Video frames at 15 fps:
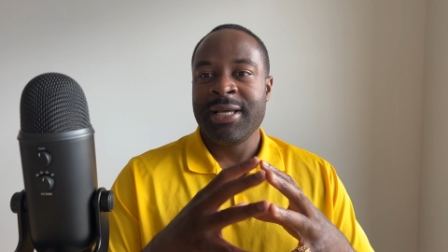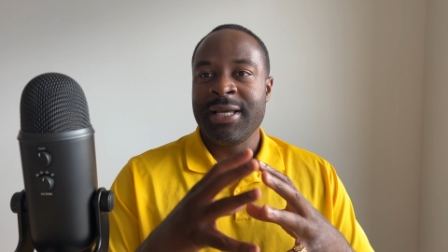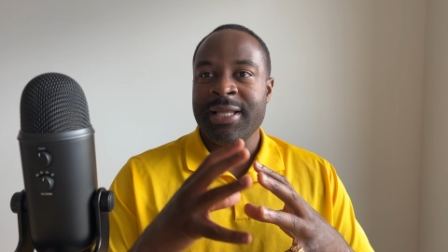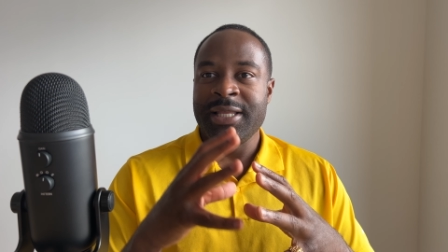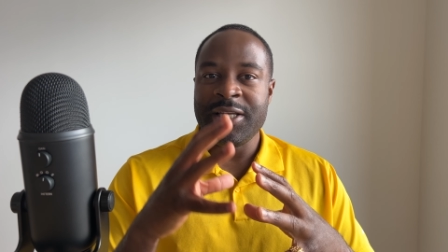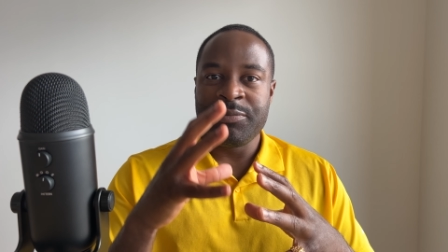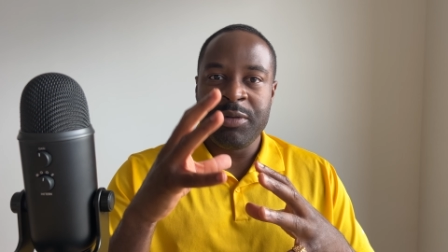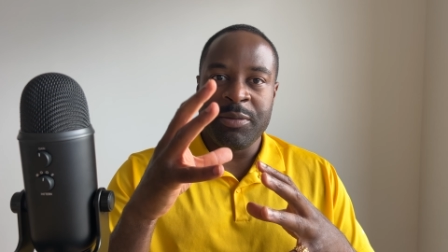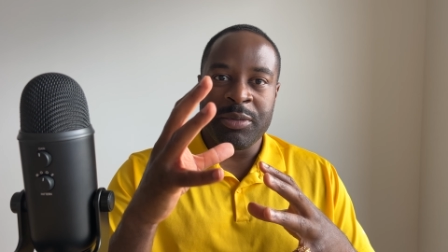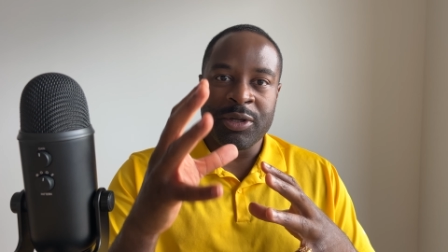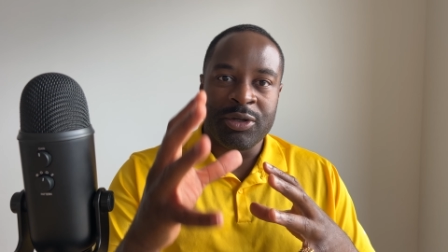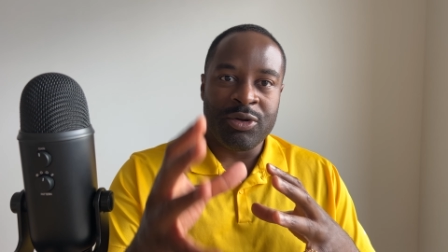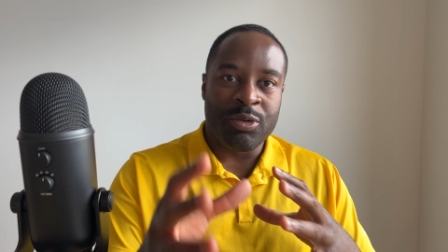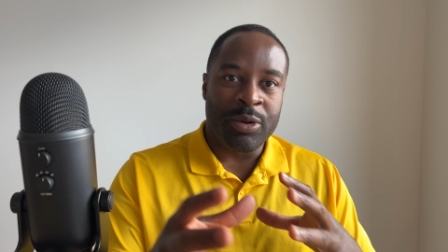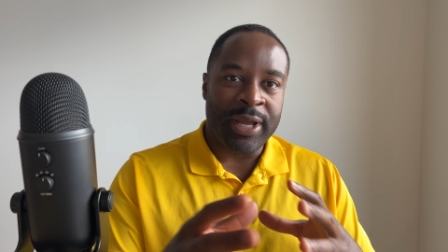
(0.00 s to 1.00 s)
These people are
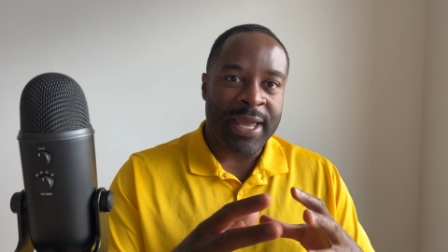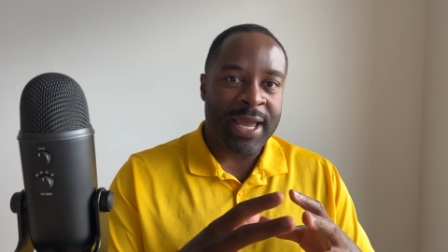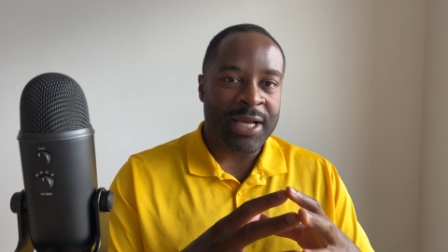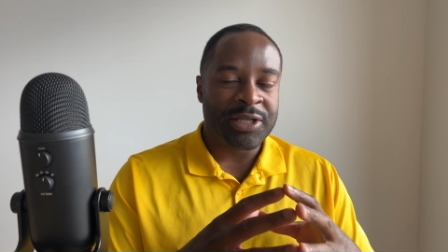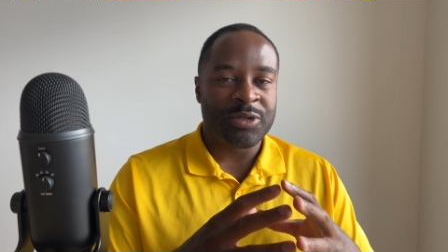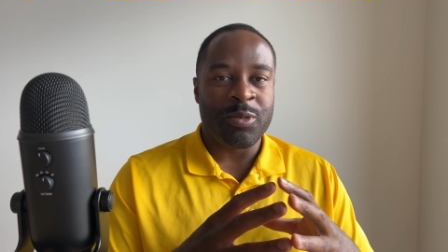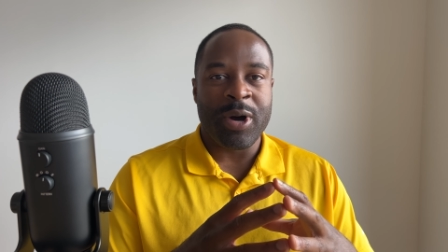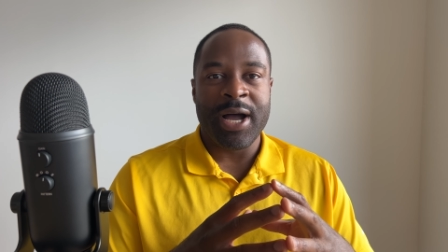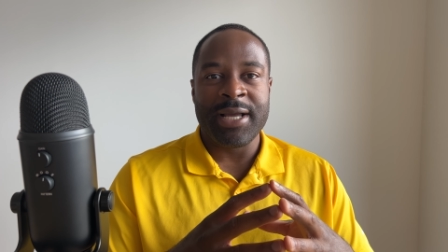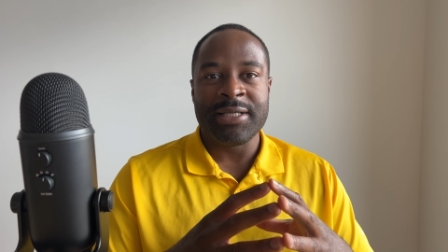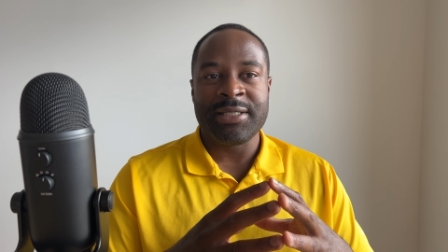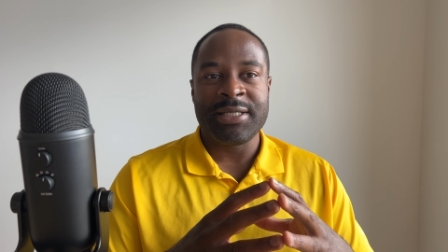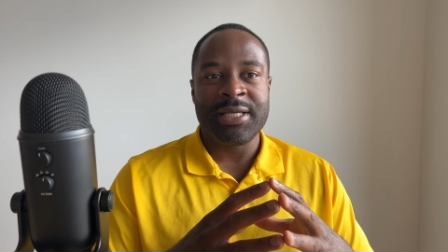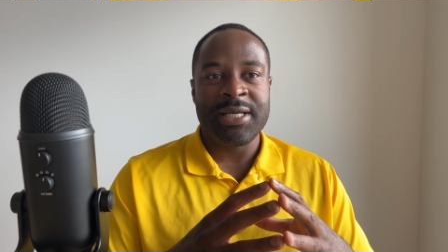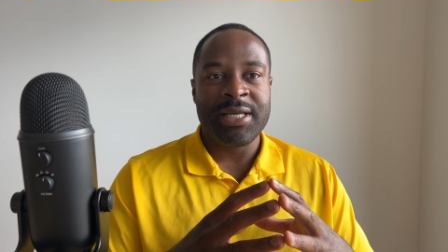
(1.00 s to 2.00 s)
doing
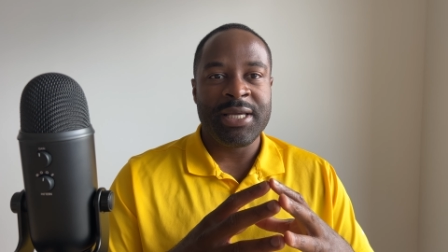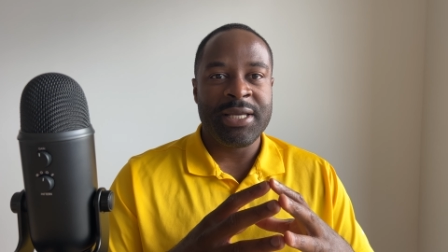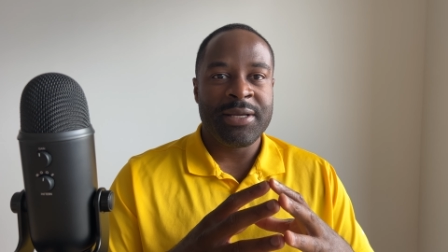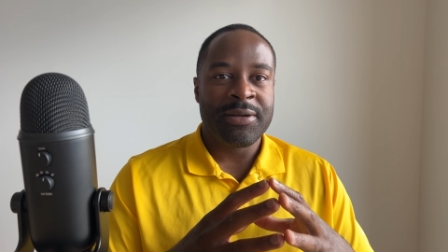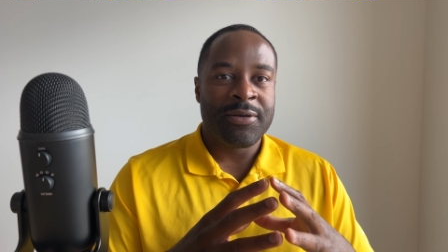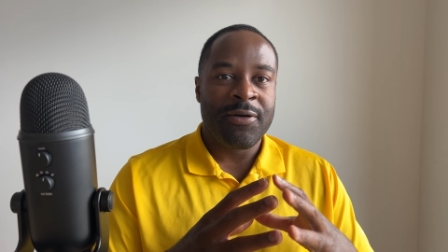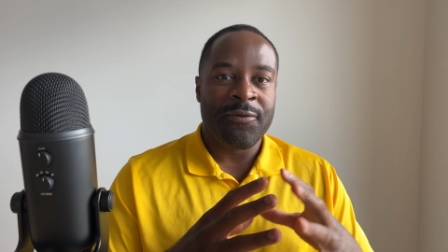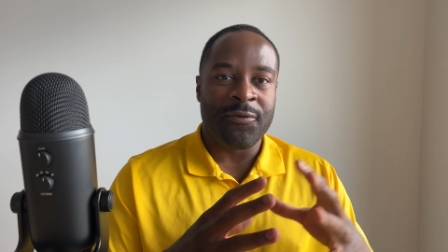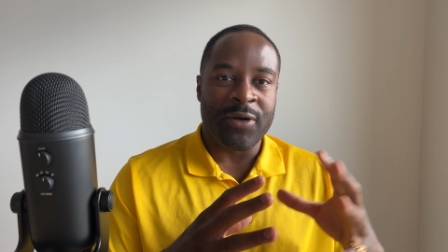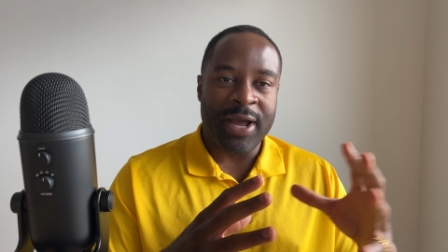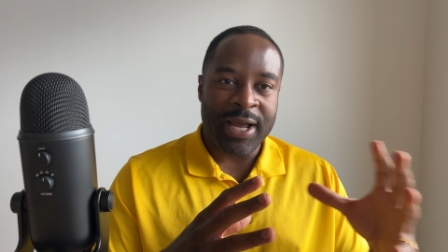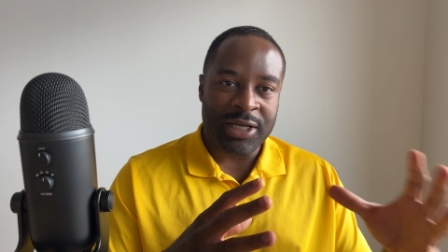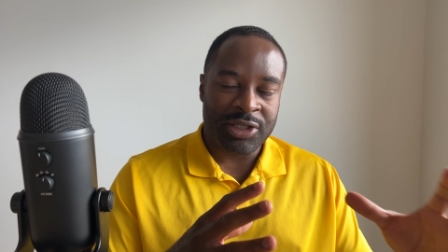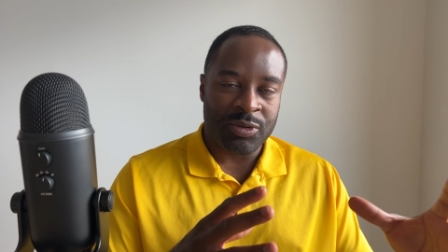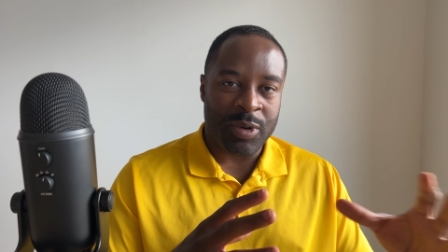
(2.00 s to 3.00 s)
XYZ for
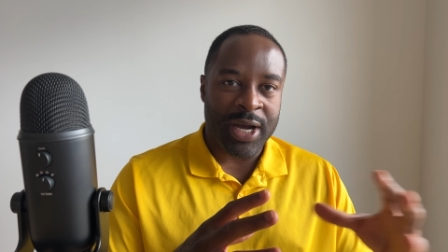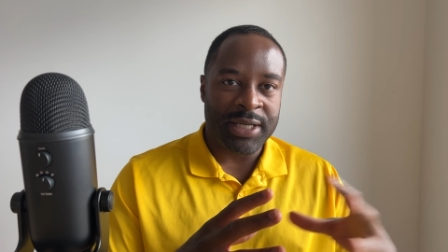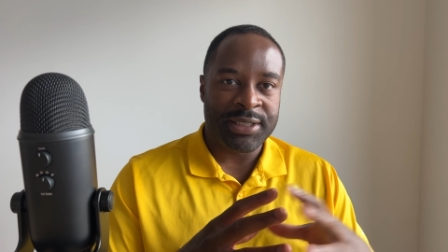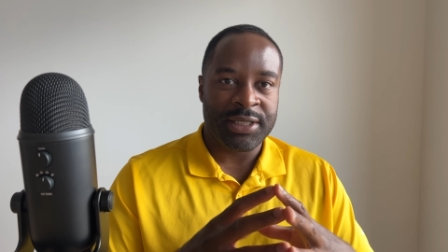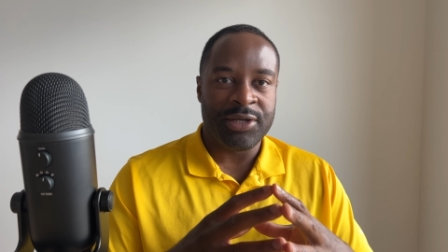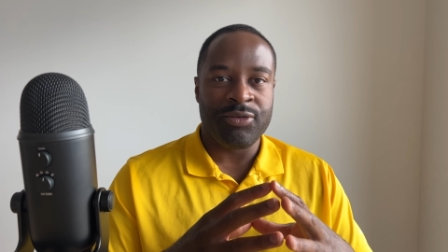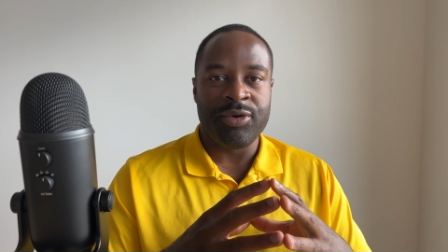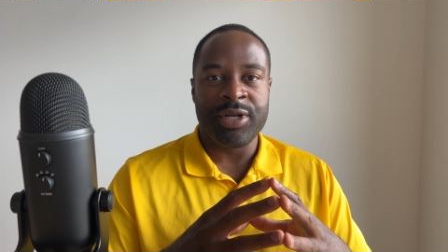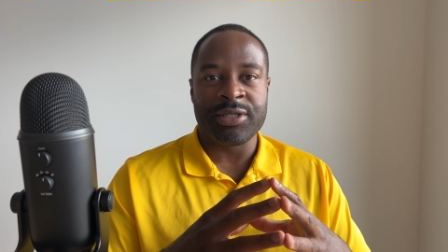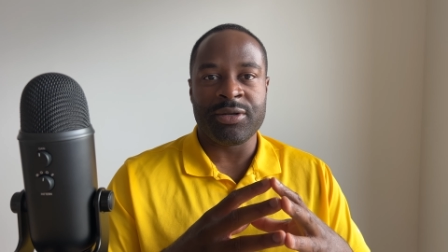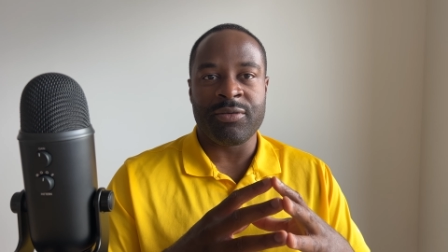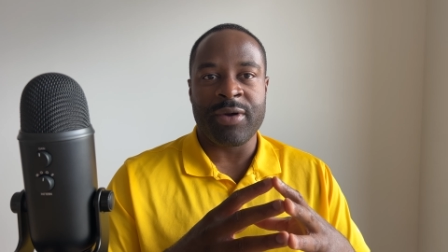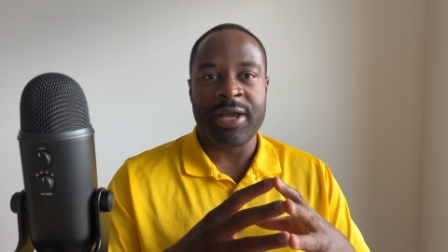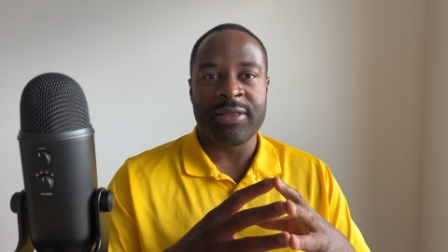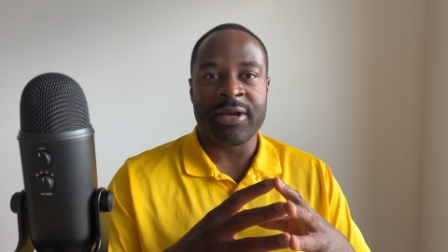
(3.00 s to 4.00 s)
XYZ
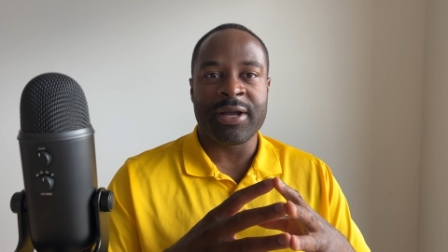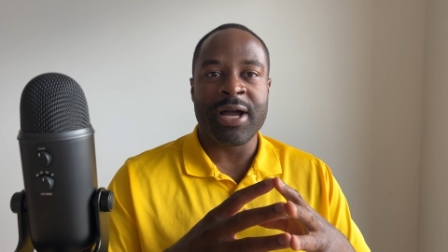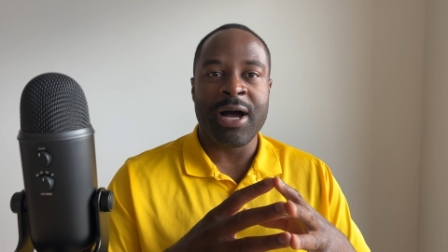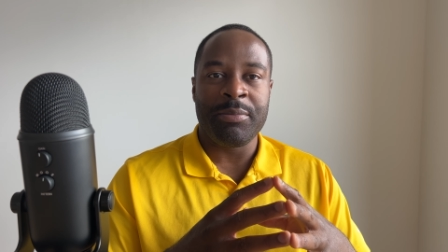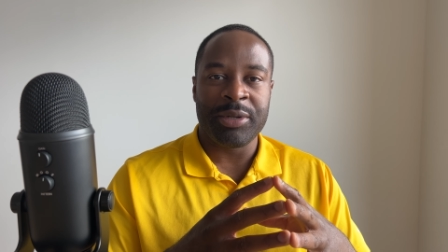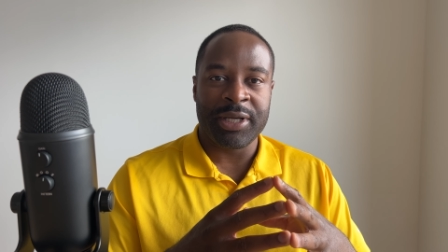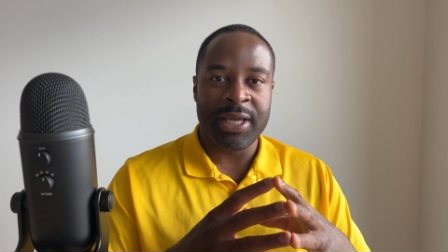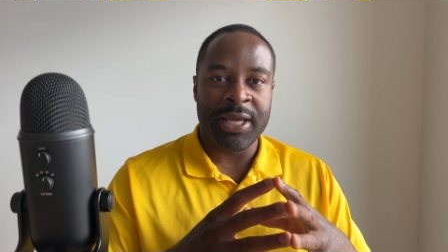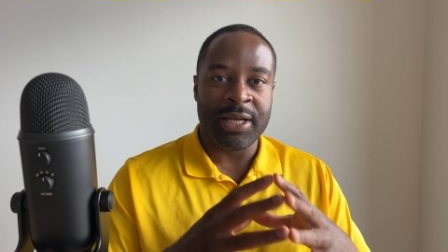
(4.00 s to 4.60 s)
reason, right? They're complicated.